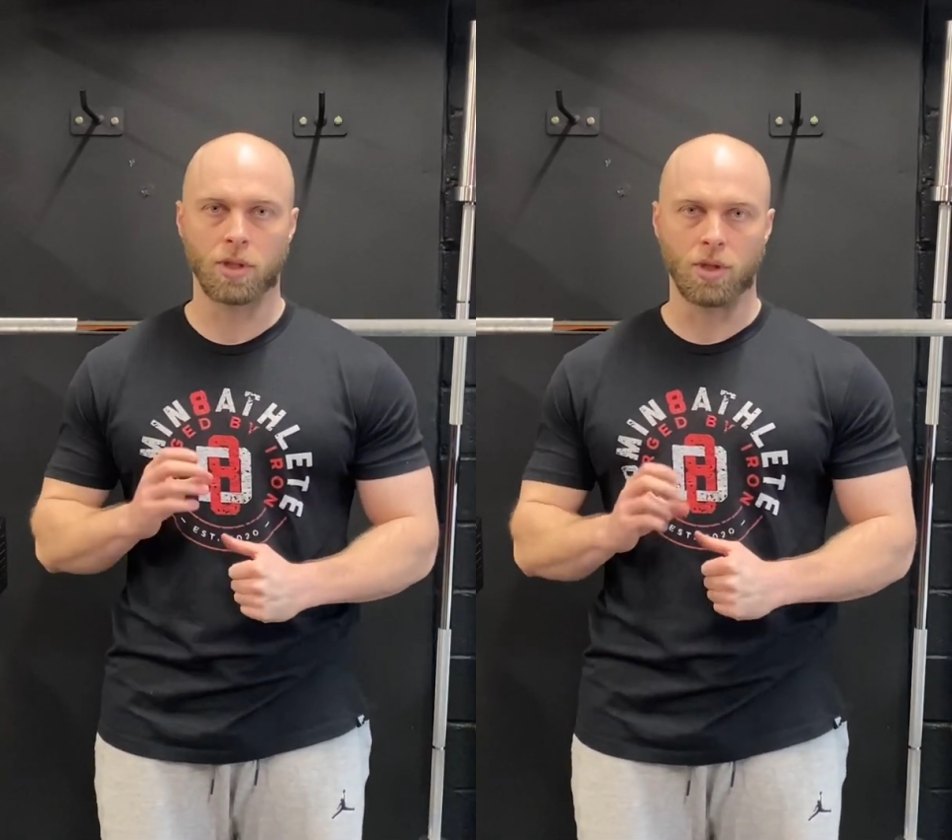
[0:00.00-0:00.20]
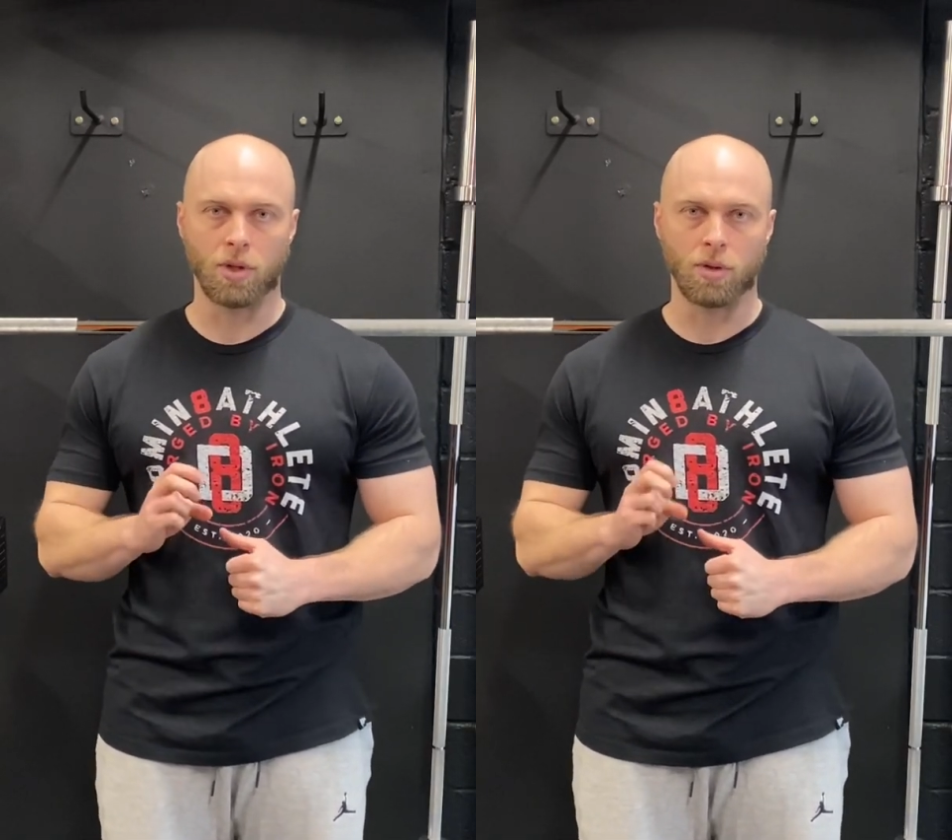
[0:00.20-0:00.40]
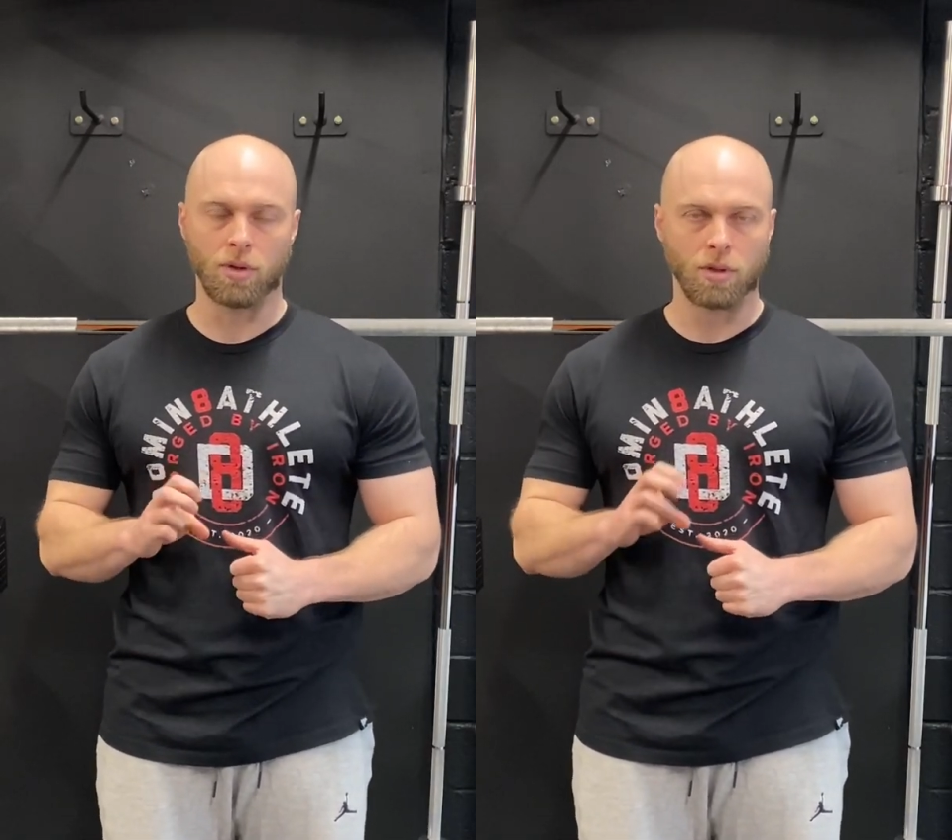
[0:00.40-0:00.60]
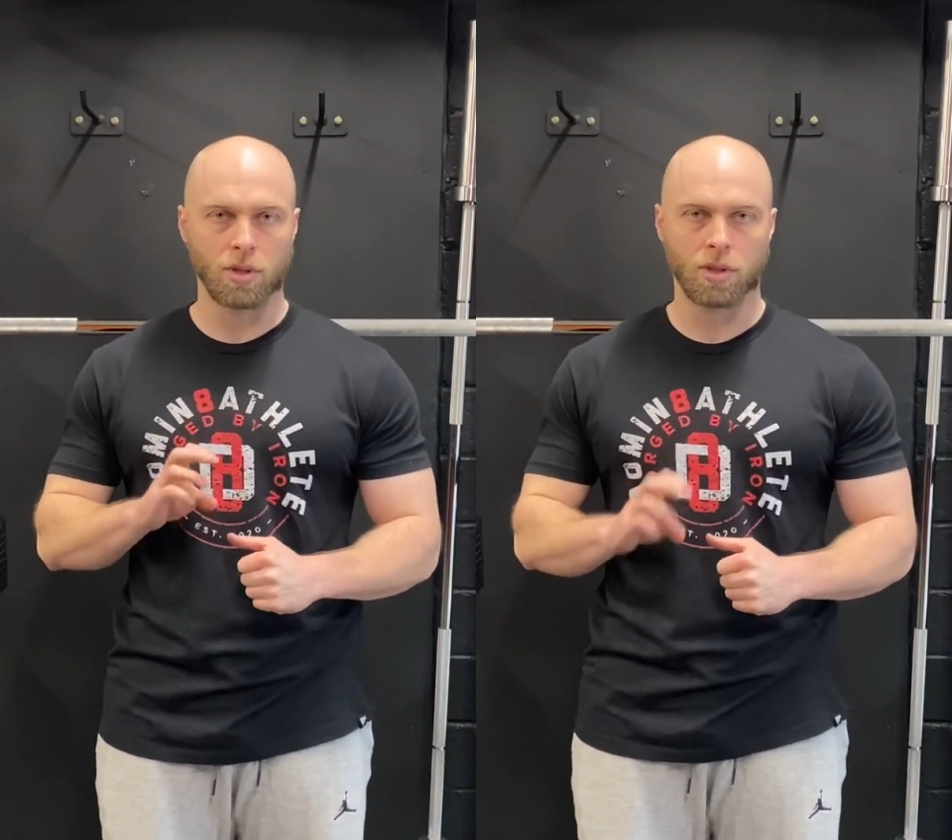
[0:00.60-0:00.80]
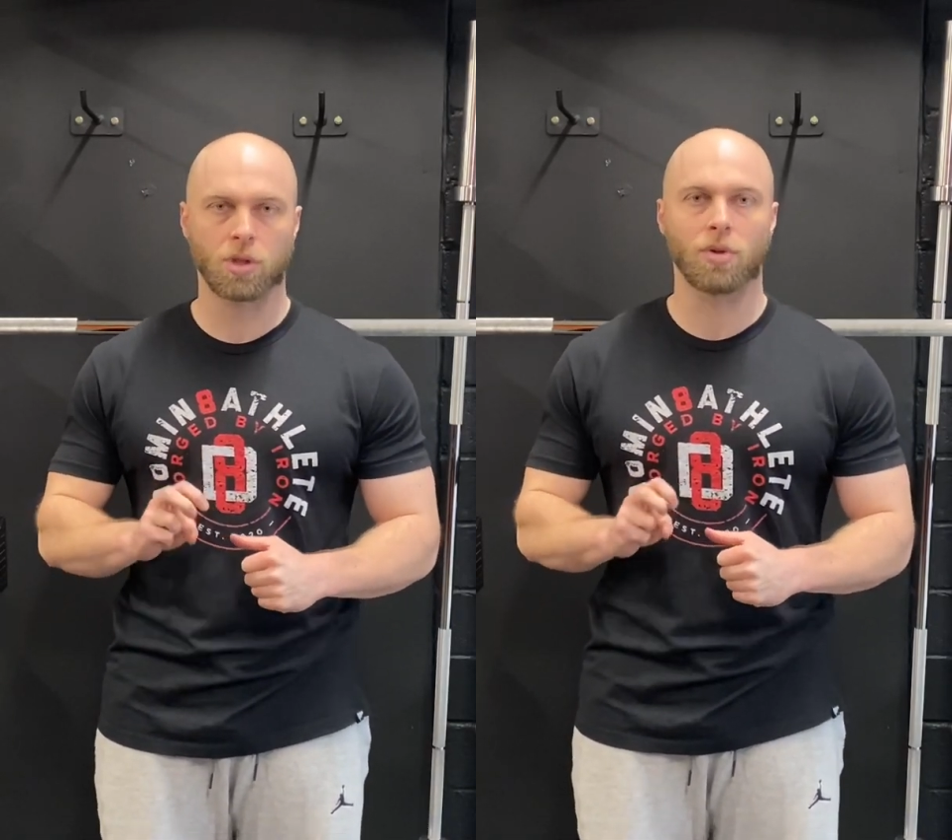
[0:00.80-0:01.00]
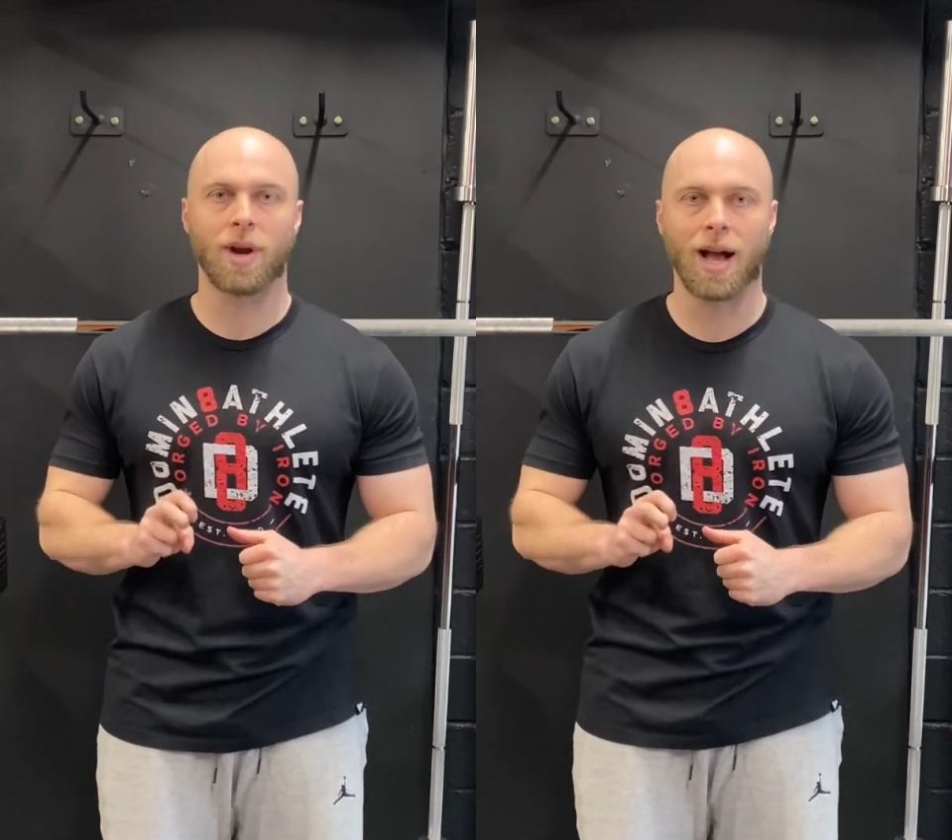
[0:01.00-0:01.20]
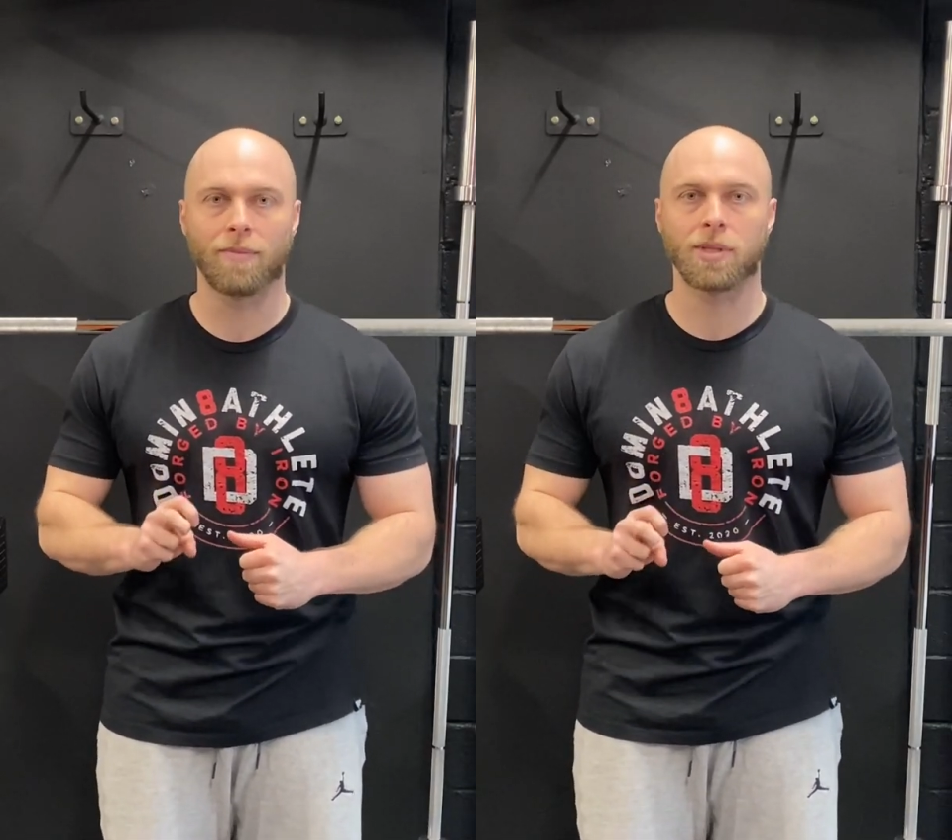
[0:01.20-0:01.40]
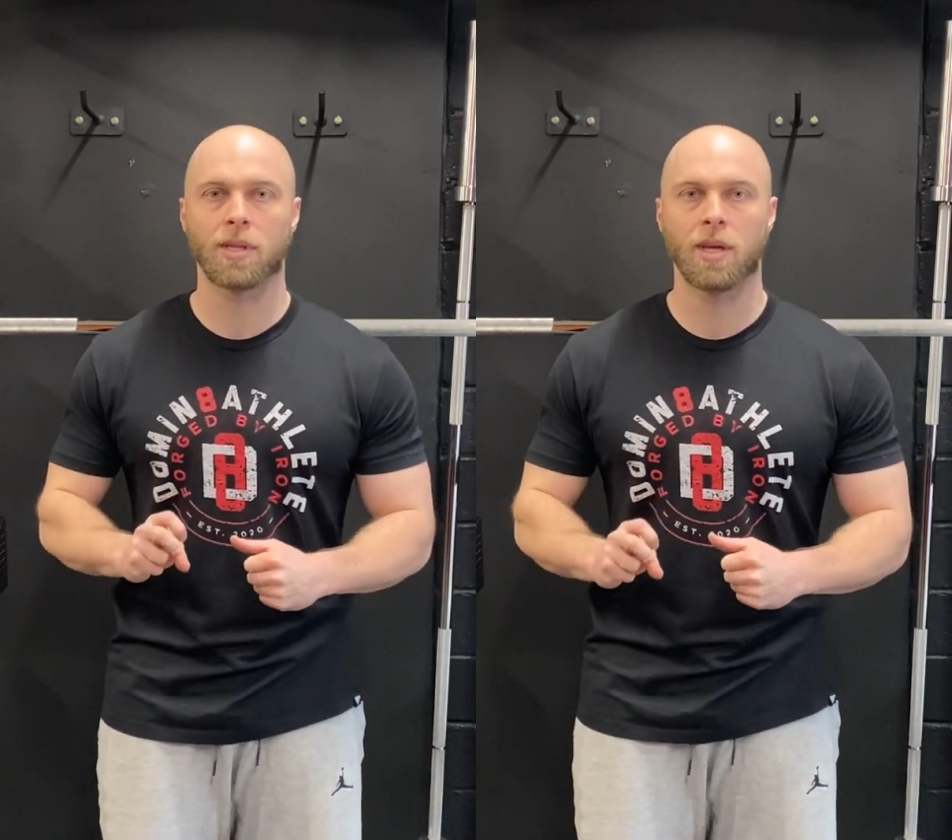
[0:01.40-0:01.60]
use
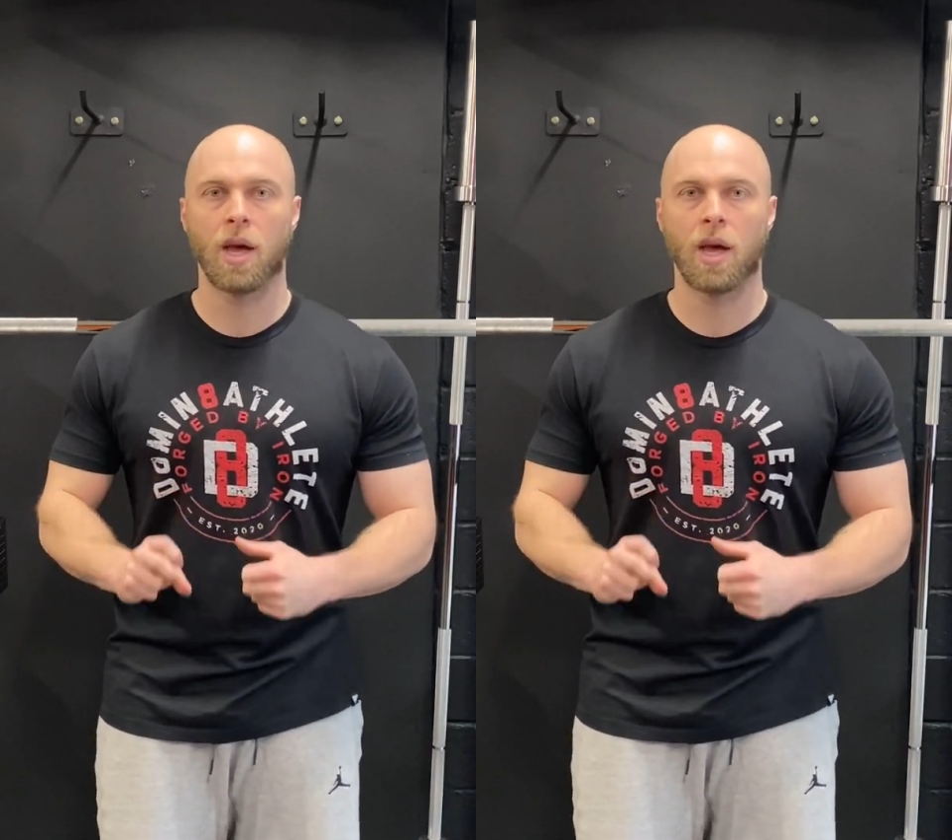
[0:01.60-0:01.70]
straps